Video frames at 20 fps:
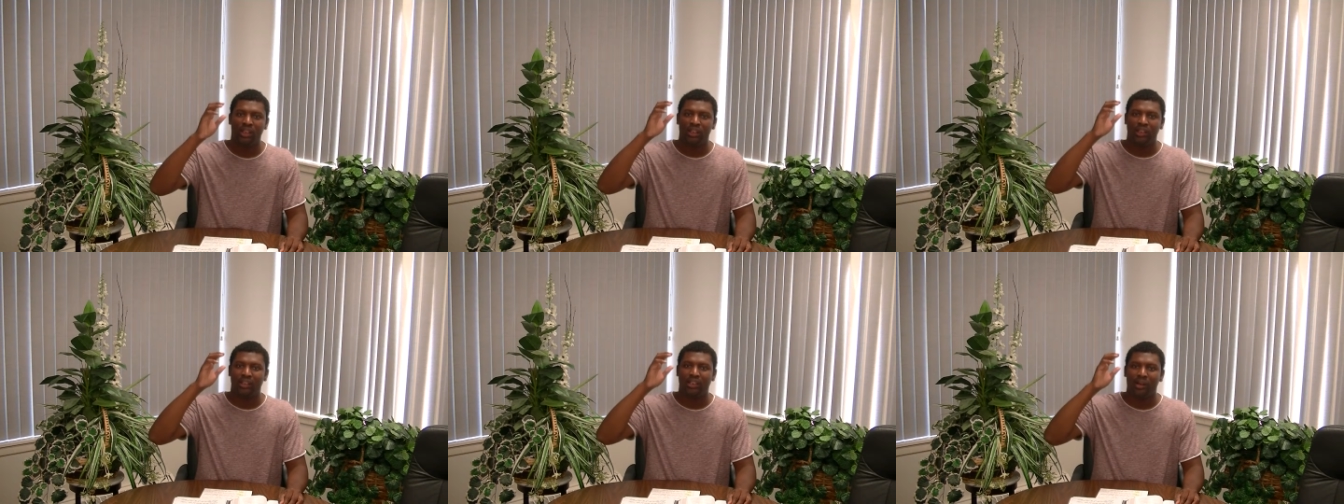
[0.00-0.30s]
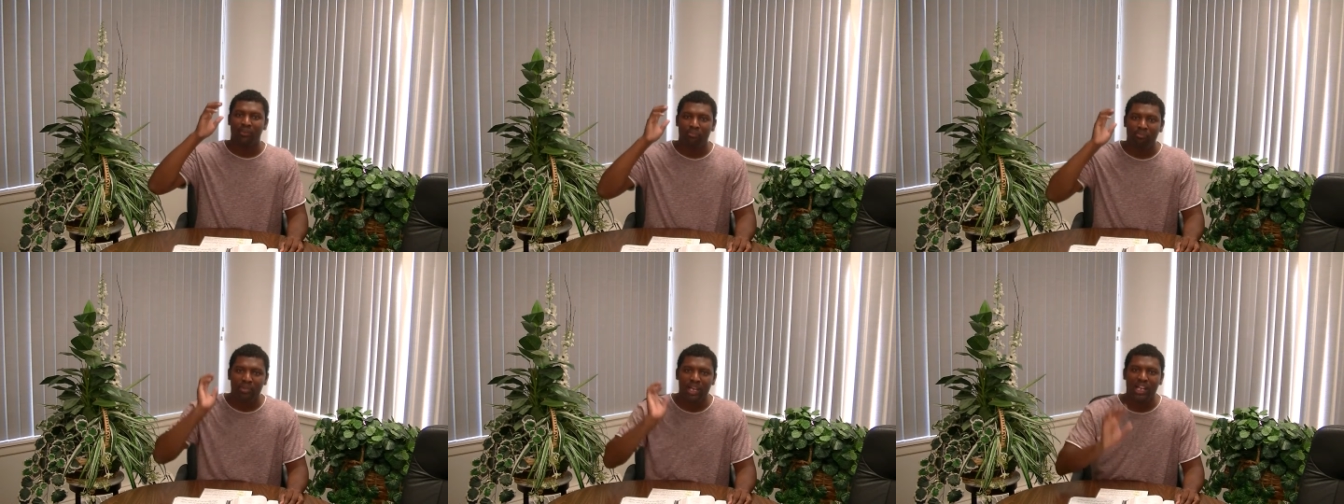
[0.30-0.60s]

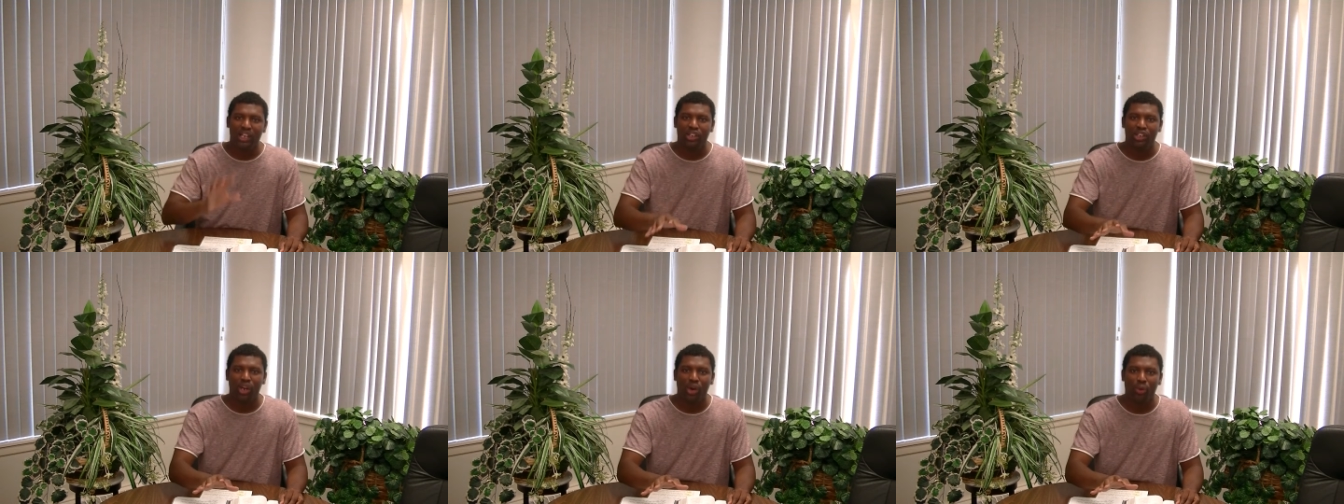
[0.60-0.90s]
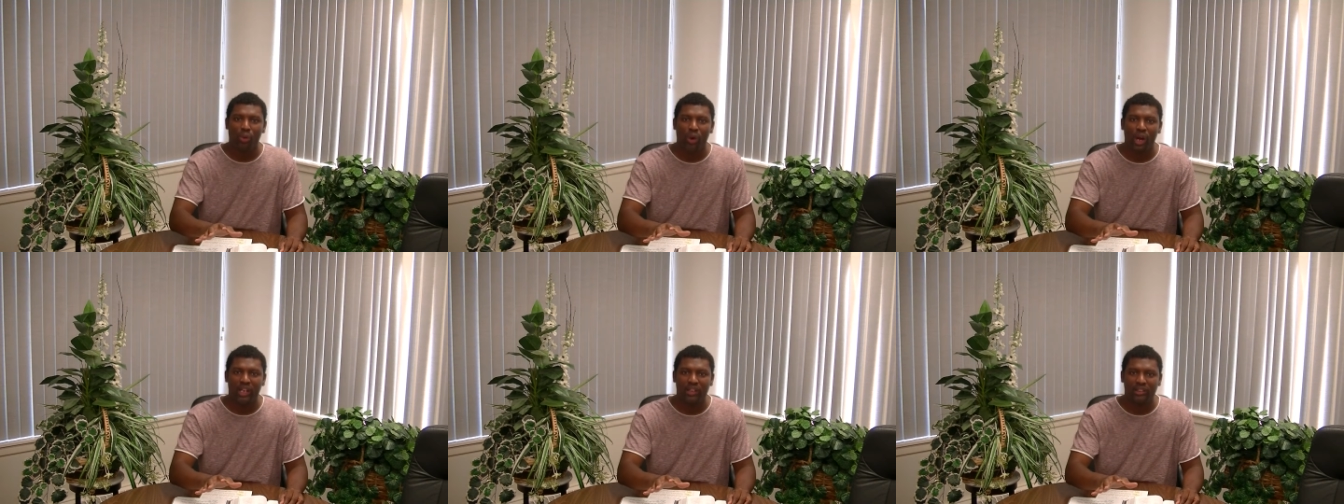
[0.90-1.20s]
commit
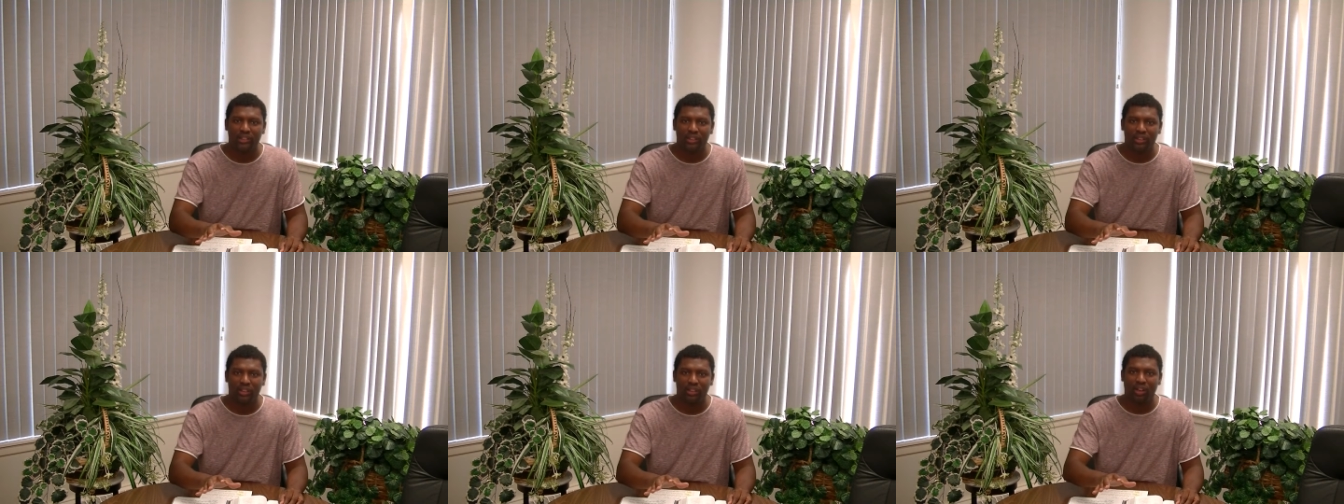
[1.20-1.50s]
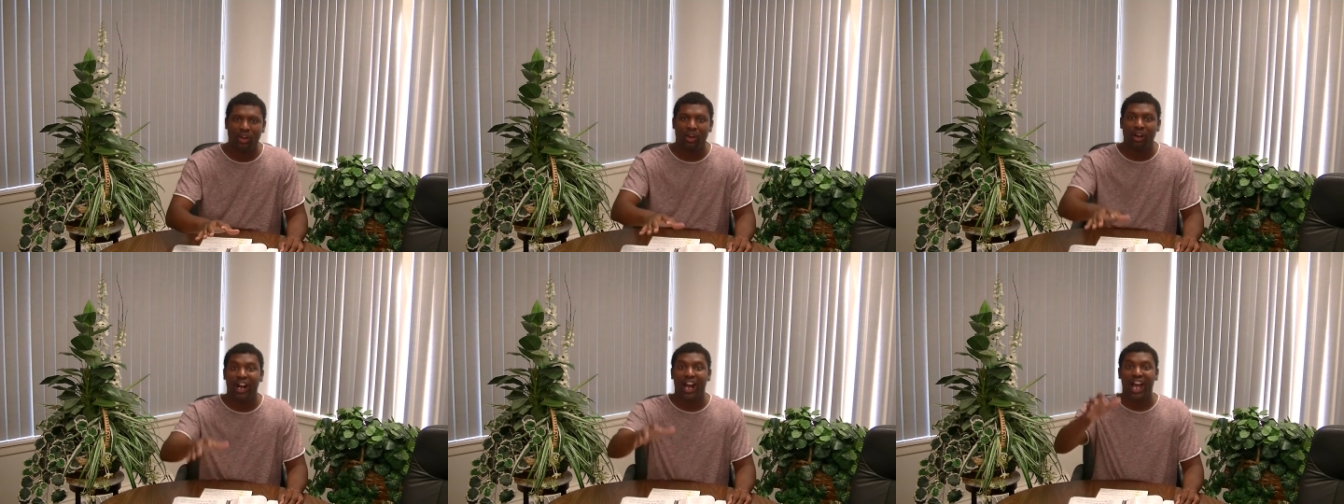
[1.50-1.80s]
your way to the
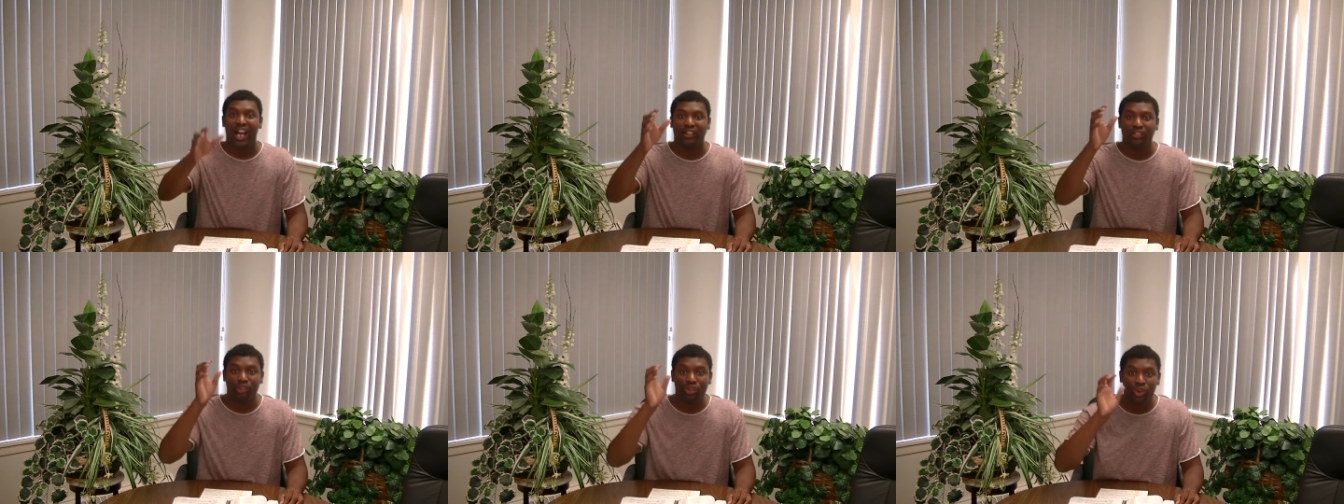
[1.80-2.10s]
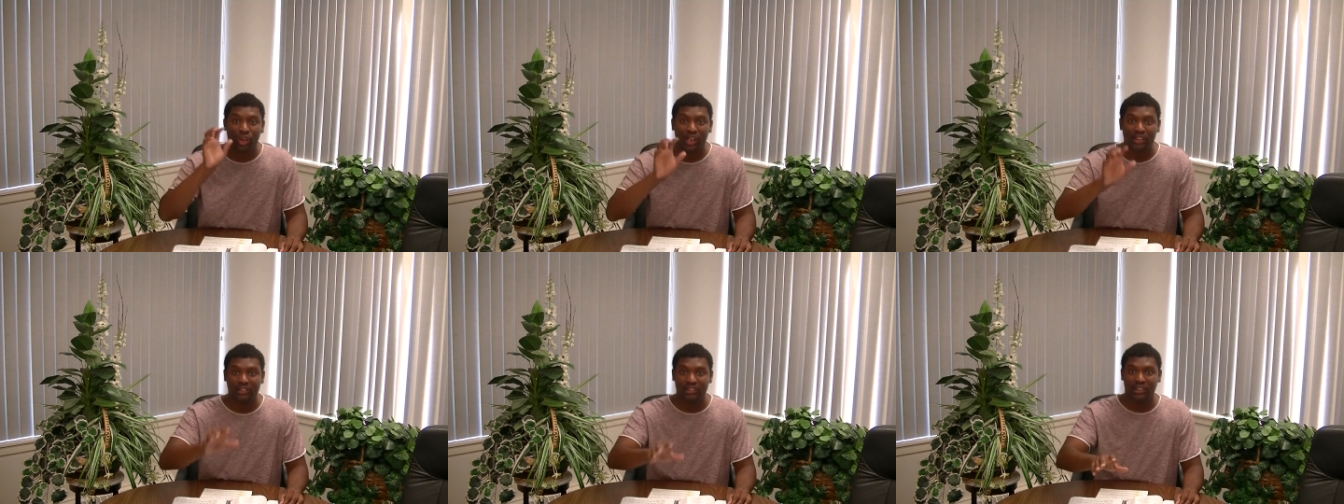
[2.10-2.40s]
Lord and
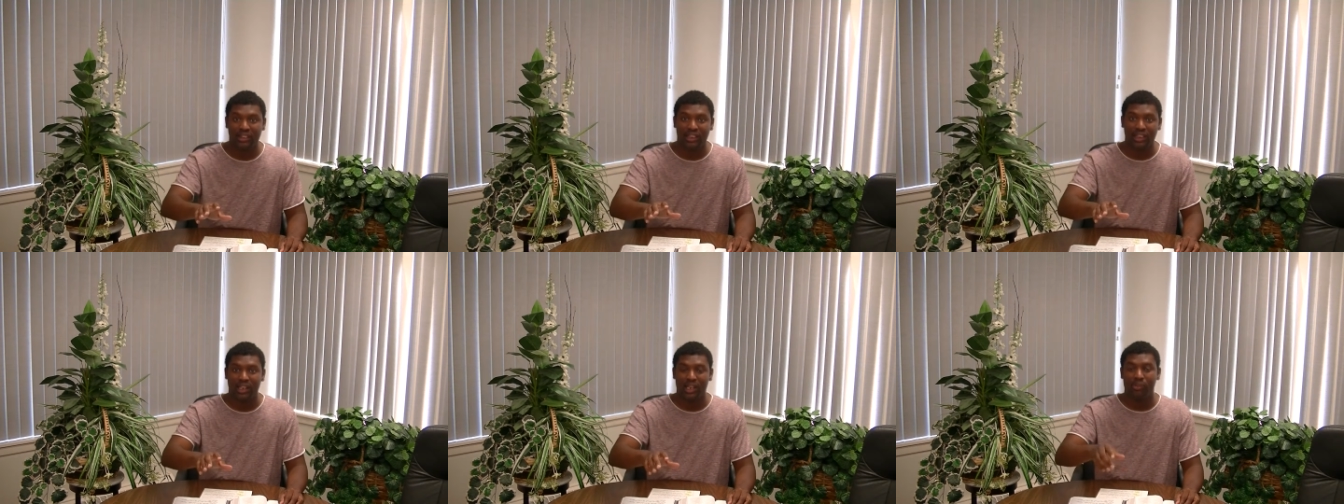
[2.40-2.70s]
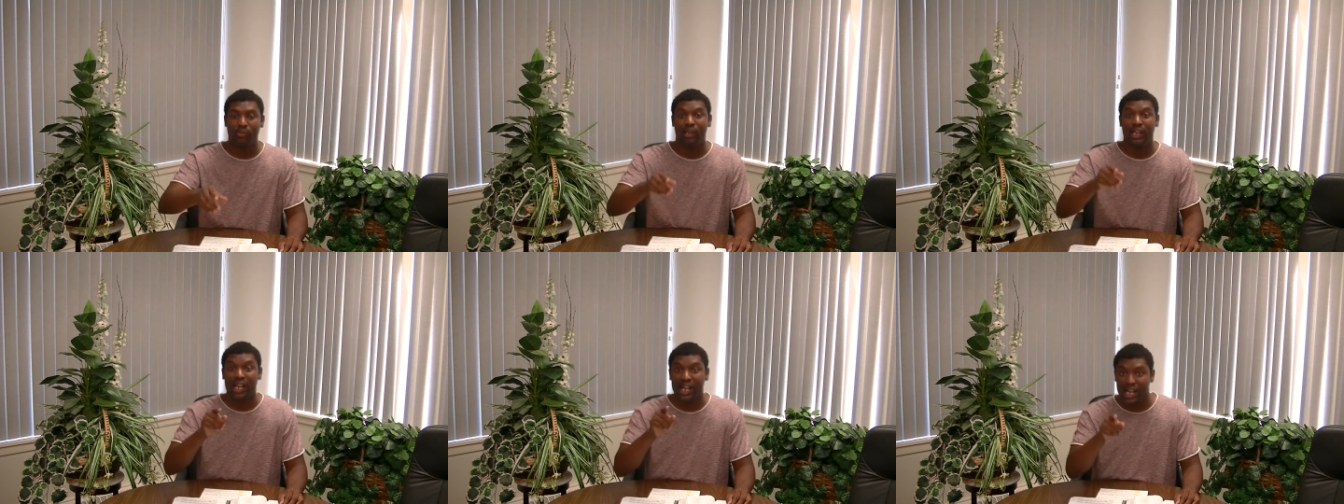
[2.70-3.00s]
trust in
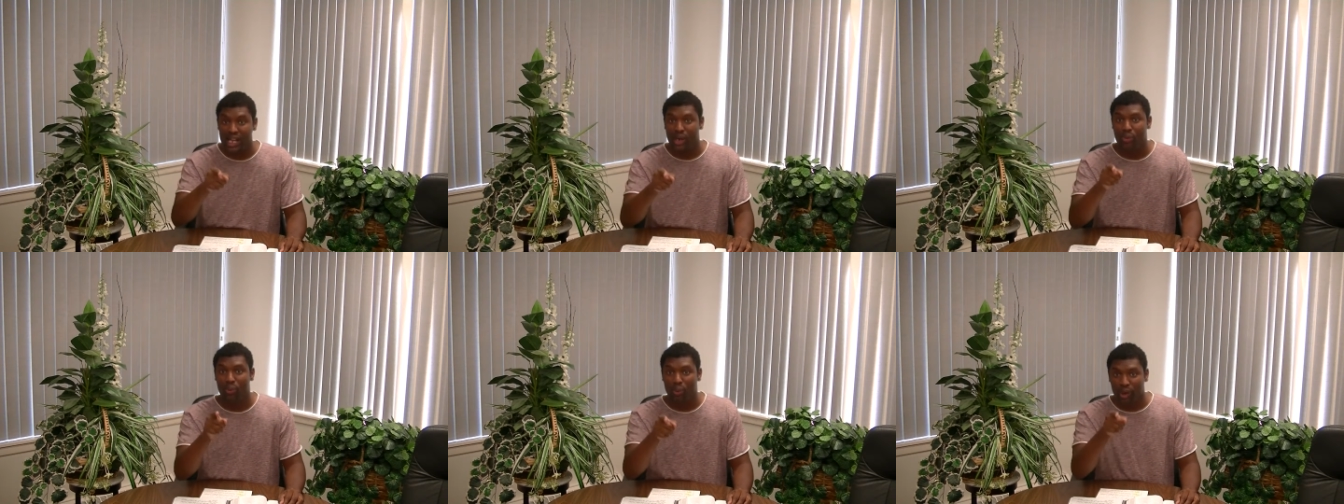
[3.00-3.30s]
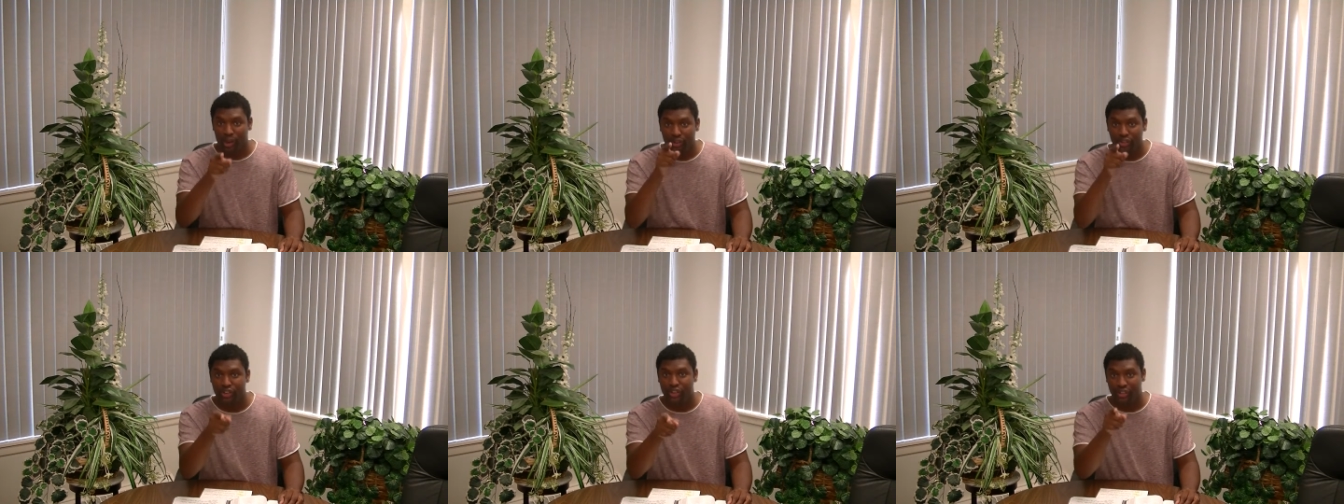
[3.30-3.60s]
him, he
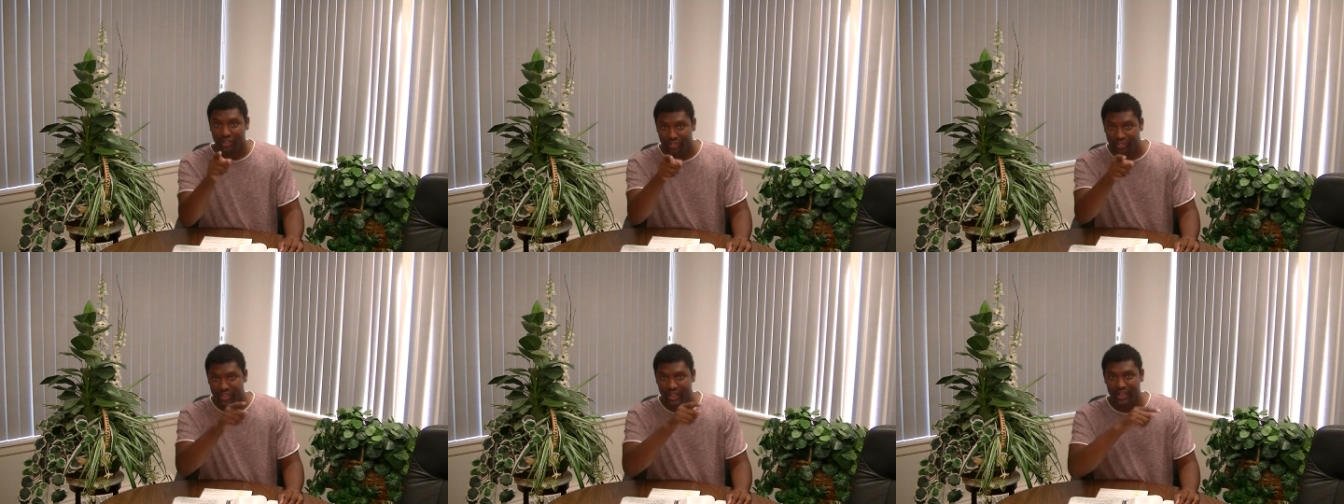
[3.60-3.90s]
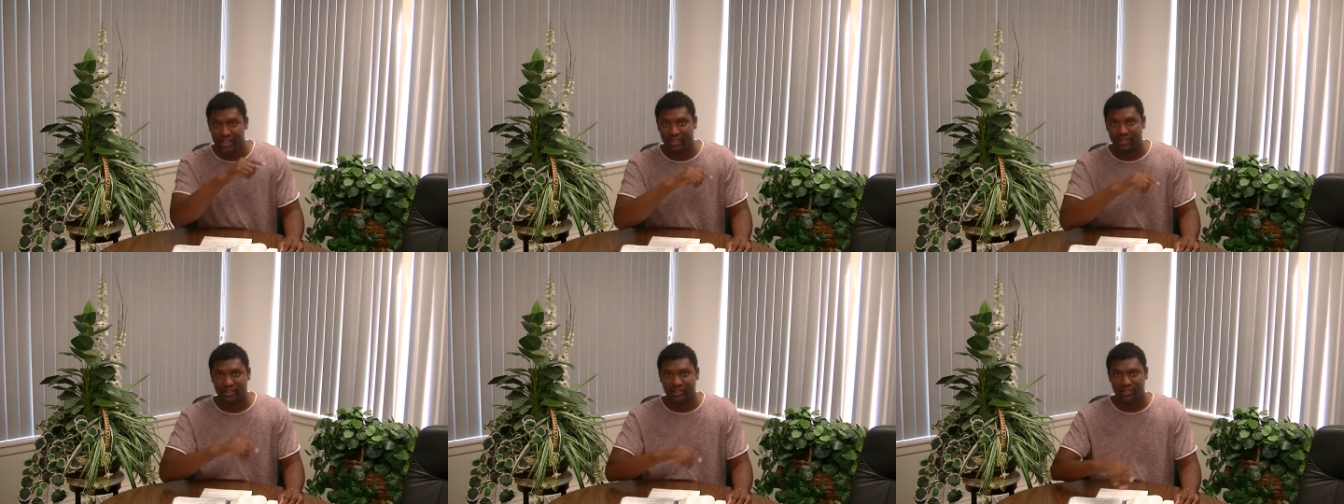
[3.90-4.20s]
will do
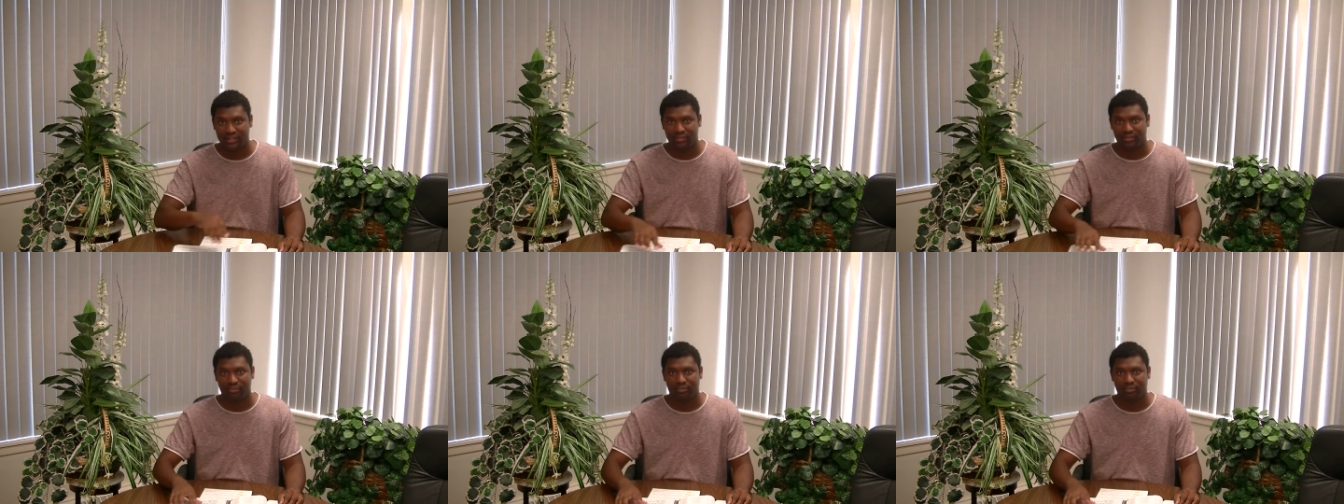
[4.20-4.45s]
this.